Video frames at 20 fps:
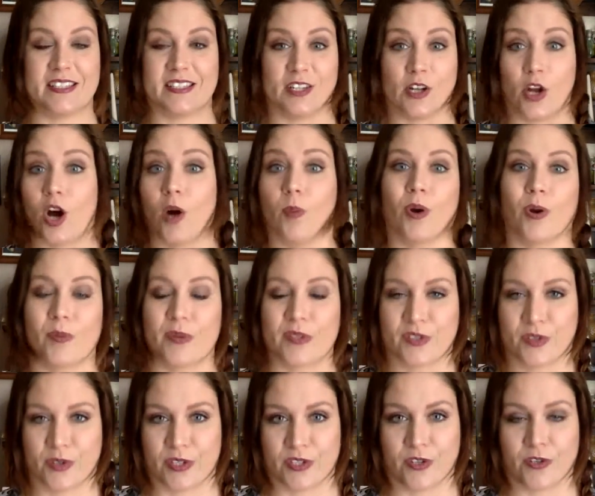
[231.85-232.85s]
it's an all-purpose
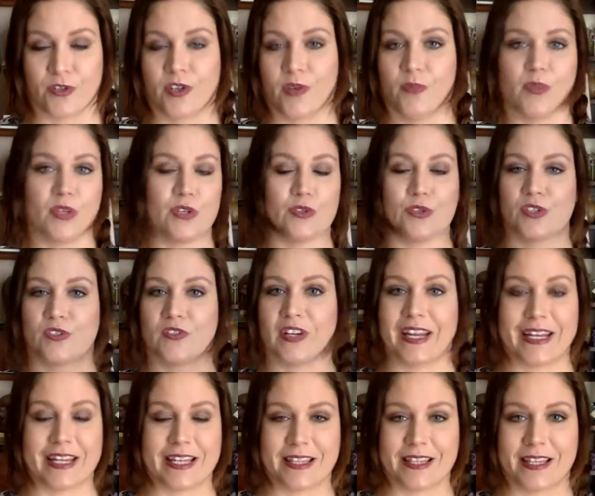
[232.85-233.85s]
crystal. It can be used for
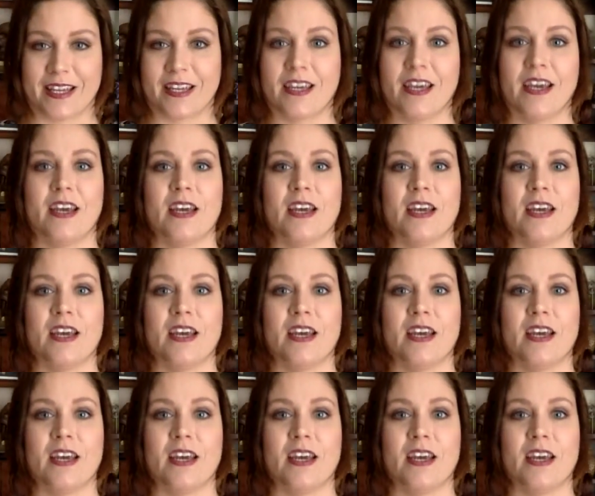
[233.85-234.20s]
anything.